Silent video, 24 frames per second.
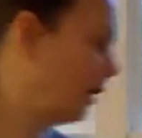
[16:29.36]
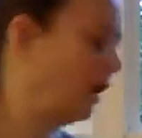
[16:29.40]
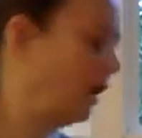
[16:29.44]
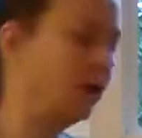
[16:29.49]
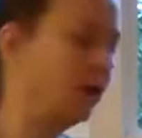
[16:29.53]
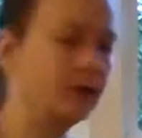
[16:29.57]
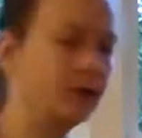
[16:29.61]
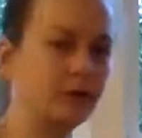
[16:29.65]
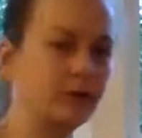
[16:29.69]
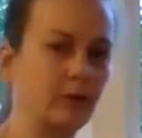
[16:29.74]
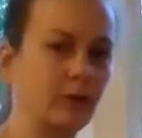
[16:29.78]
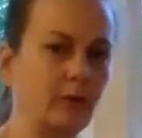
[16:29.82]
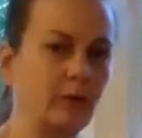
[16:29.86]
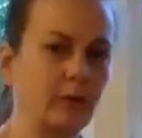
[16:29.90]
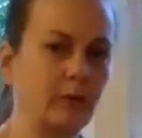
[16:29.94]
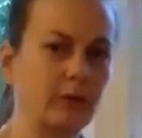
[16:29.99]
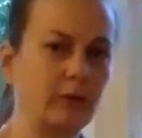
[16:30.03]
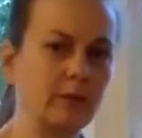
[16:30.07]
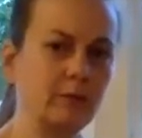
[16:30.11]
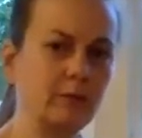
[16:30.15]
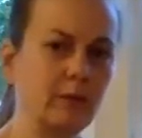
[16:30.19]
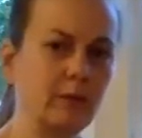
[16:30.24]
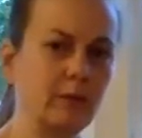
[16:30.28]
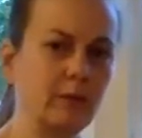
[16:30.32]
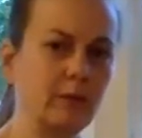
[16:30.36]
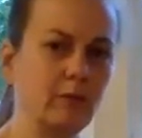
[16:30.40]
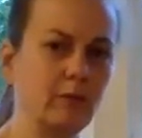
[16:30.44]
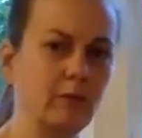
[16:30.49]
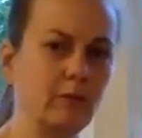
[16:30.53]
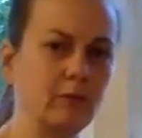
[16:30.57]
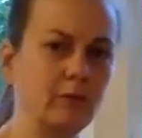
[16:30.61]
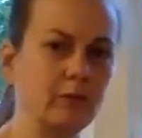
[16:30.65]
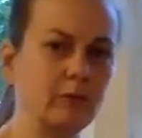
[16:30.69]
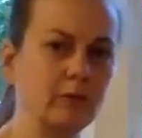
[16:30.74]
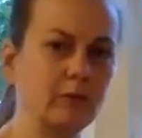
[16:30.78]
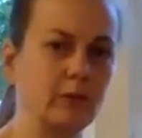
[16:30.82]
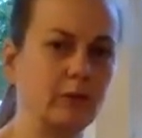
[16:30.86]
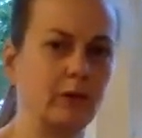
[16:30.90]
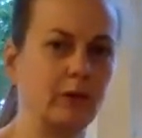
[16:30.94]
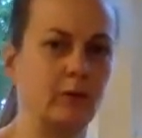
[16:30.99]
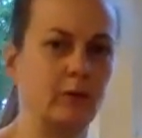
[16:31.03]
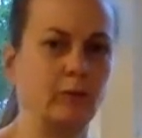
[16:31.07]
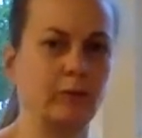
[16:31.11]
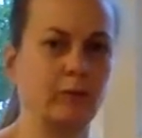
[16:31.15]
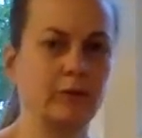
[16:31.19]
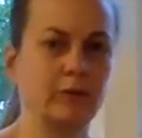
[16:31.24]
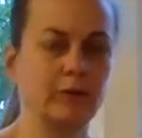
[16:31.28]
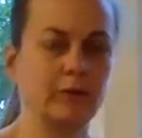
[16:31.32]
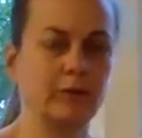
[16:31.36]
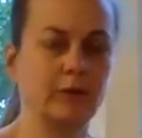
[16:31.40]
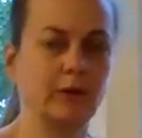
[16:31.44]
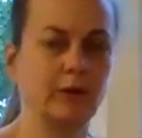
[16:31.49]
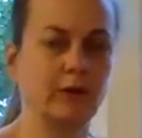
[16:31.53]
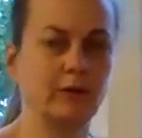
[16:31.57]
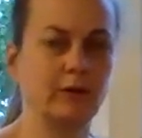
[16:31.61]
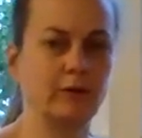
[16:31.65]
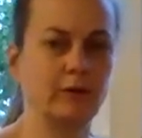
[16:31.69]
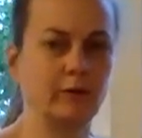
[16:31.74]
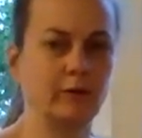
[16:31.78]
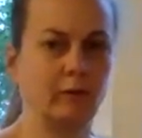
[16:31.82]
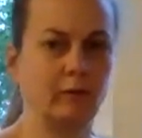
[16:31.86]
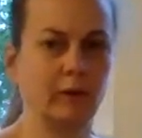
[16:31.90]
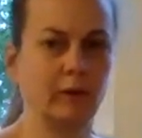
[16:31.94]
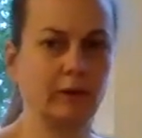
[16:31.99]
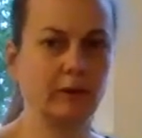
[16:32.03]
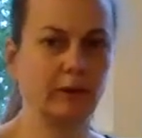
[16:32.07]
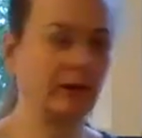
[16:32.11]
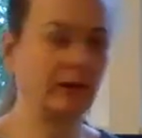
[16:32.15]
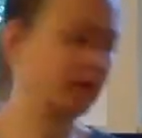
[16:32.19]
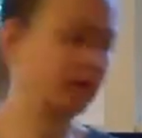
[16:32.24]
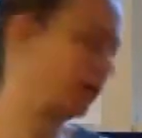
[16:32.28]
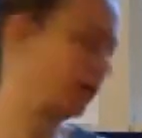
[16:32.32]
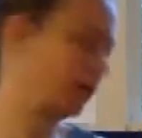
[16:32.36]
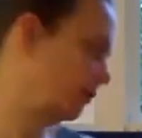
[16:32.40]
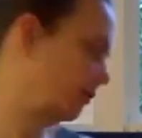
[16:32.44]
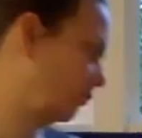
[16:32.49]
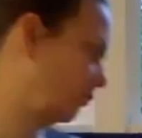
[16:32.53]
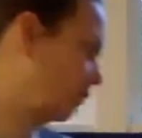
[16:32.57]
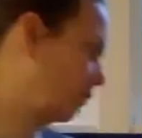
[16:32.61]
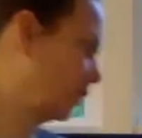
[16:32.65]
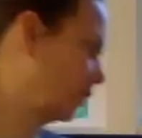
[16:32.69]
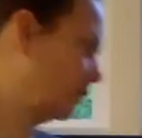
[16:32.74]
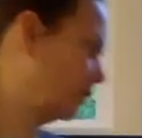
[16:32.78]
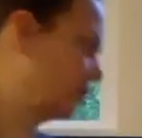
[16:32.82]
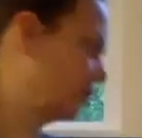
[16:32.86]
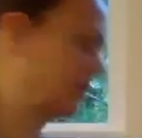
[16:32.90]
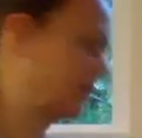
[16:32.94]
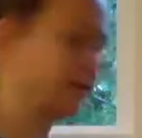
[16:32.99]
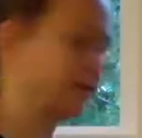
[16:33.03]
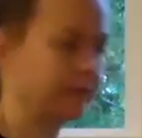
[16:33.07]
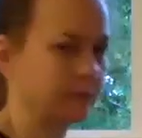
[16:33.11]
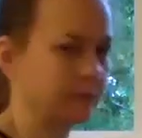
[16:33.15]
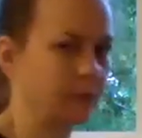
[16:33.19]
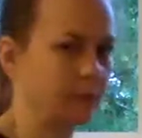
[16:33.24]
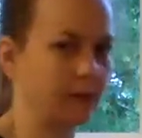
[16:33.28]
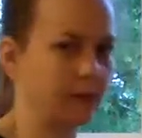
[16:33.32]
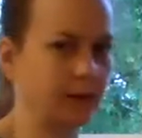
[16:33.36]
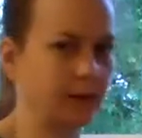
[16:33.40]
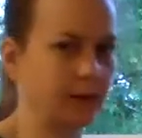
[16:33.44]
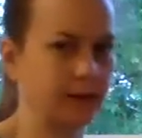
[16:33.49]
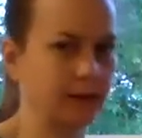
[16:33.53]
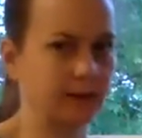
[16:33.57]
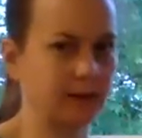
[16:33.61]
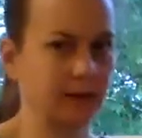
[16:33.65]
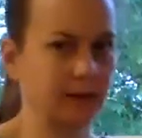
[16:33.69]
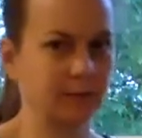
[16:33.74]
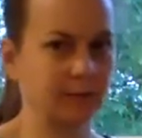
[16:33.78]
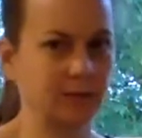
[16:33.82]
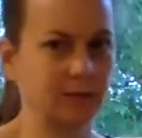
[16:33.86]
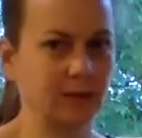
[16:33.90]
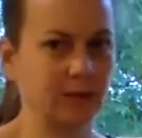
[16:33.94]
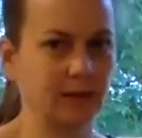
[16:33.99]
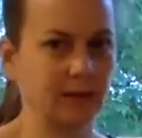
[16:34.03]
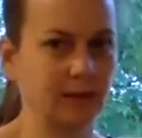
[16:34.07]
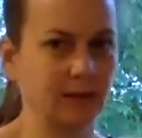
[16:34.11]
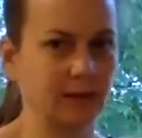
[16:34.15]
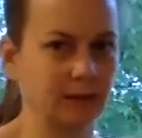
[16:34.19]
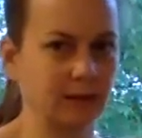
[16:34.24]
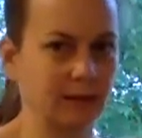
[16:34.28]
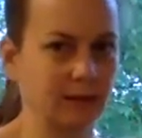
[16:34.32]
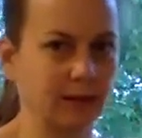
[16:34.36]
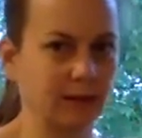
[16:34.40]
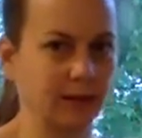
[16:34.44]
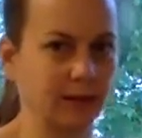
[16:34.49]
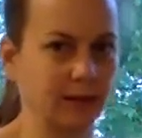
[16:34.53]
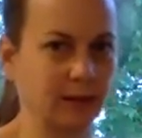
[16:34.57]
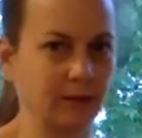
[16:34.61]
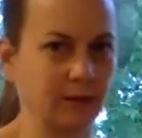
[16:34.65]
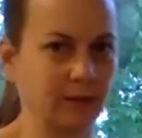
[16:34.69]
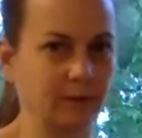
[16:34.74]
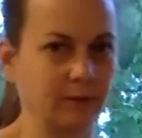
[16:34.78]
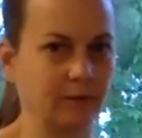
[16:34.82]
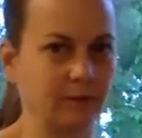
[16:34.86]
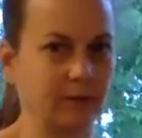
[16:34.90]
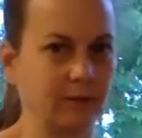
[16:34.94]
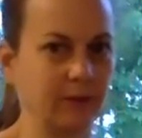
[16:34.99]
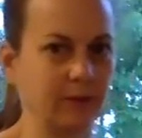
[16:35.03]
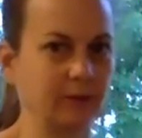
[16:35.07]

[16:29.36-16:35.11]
So this many moles will dissolve in 1 liter of water, 7.8 times 10 to the negative 5th.